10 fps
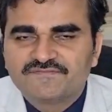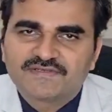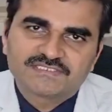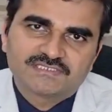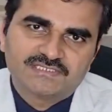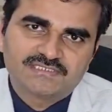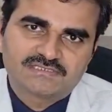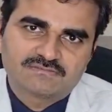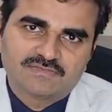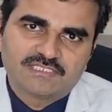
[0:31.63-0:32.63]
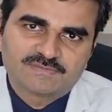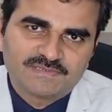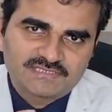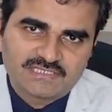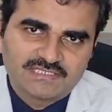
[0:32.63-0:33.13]
infection is
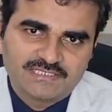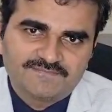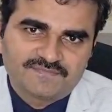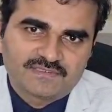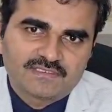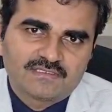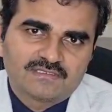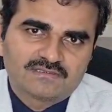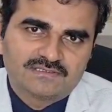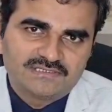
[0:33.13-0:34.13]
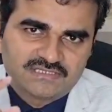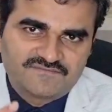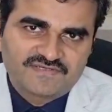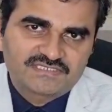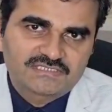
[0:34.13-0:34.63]
especially these
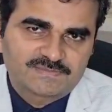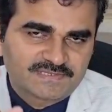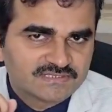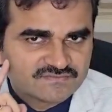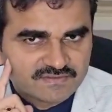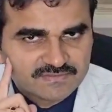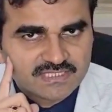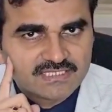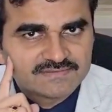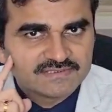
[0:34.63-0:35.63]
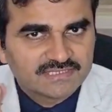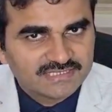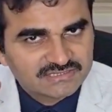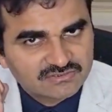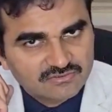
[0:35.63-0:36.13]
infections spreads from the
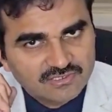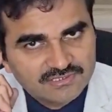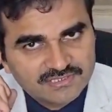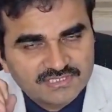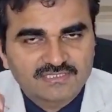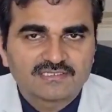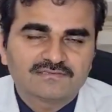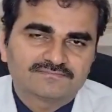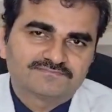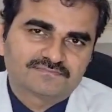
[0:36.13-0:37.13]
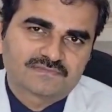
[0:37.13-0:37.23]
external artery canal,